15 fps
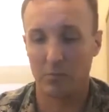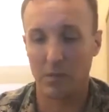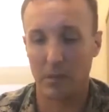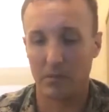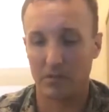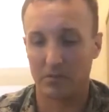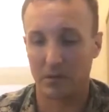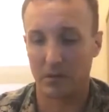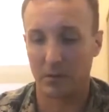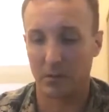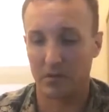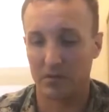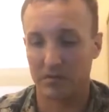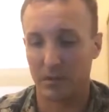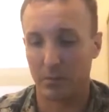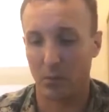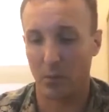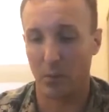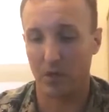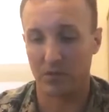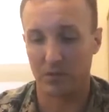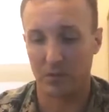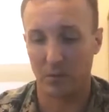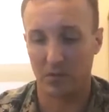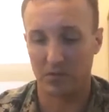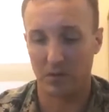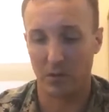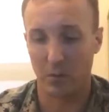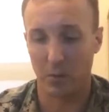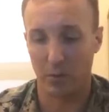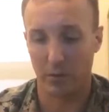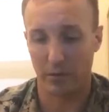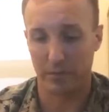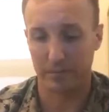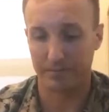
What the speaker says: may be struggling with a simple question. Was it all worth it?